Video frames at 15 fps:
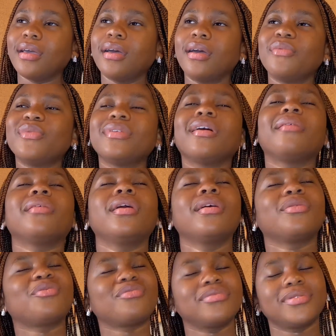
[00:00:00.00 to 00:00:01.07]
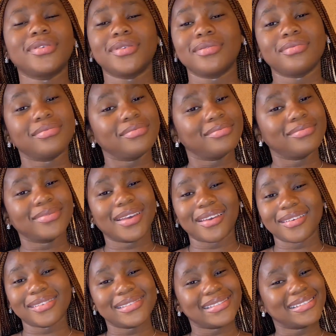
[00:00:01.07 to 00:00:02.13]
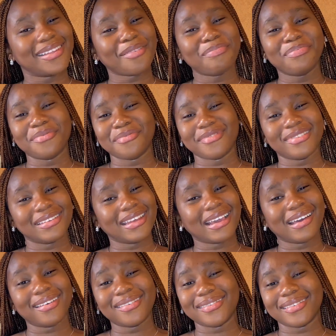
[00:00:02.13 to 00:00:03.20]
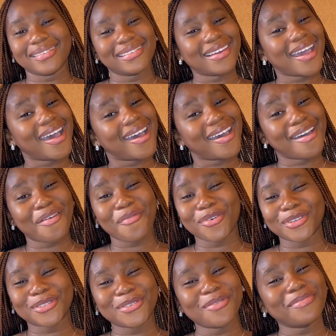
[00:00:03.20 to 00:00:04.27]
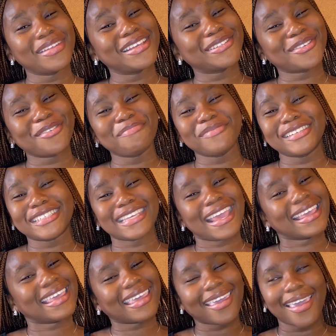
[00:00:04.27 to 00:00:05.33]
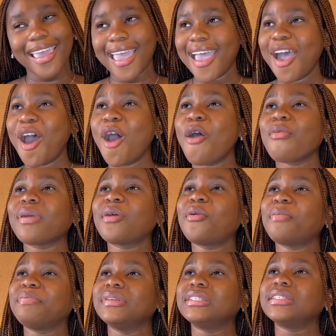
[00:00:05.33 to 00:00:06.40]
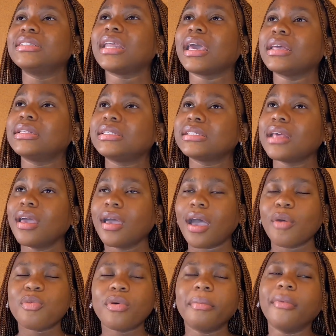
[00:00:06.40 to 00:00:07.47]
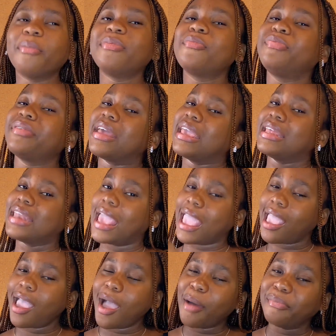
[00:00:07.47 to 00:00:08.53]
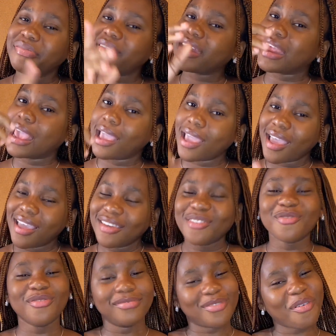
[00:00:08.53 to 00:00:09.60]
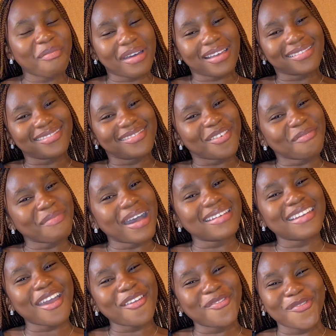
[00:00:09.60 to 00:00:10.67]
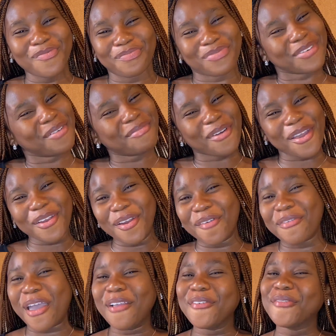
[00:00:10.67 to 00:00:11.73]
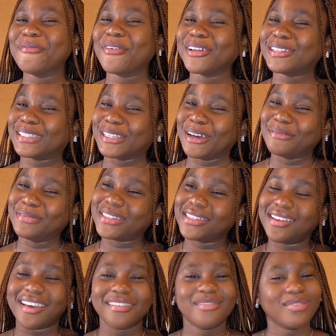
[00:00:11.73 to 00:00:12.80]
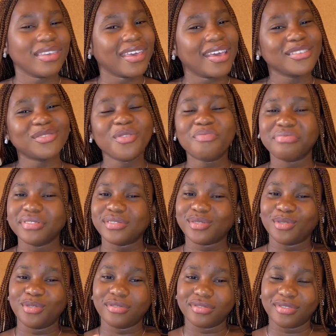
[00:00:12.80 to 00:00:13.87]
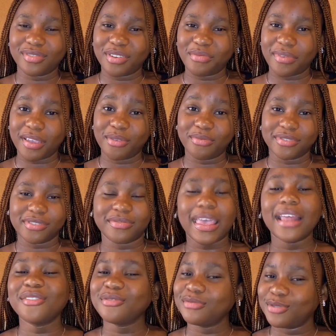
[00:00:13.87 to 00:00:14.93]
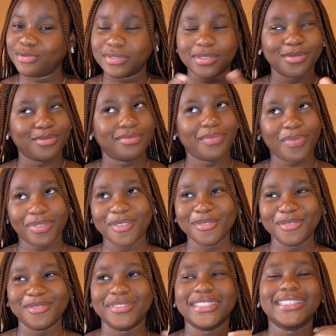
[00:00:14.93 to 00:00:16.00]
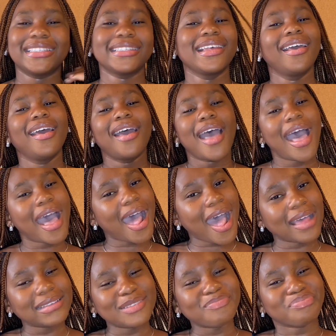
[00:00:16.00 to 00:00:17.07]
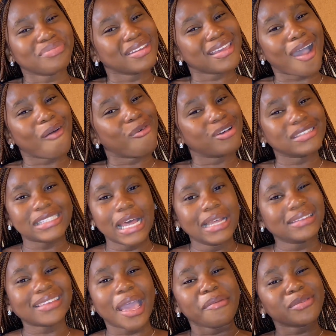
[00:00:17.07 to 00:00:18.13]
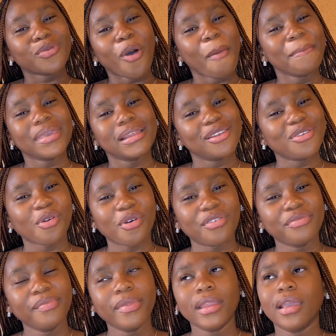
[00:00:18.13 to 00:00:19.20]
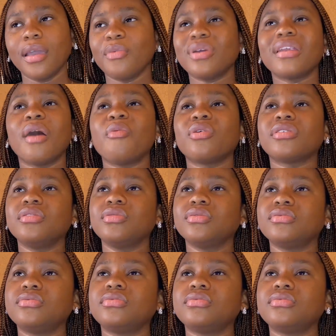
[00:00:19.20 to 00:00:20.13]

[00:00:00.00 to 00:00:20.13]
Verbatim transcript: you know ah god guys that period the calendar ah what should it showed me shaking i'll wake up in the night i will I'll be praying eh pray no, no man, no man. Now you pray, but you know when you want something, now you guys don't pray to God don't even want. I don't do it. Don't do it. Ha! the prayer was times one million. When I'm working on you,